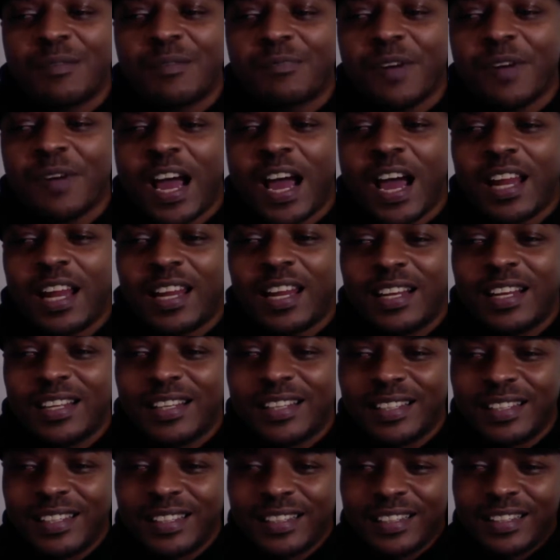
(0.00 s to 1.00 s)

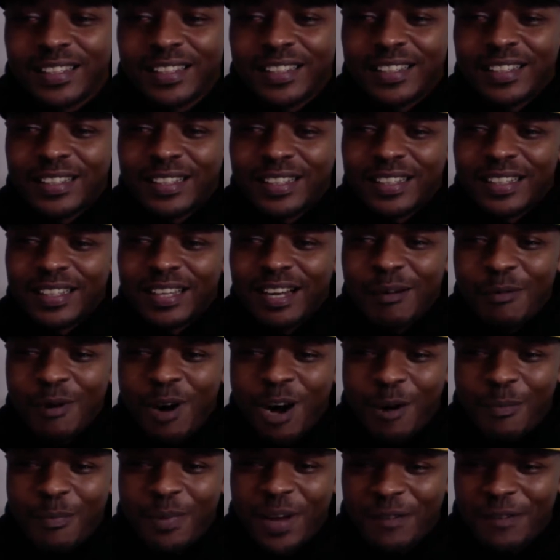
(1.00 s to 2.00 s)
fella. Come
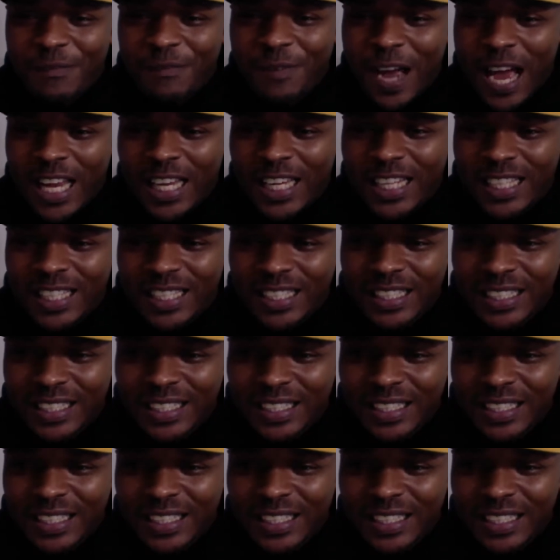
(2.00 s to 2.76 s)
on, big fella.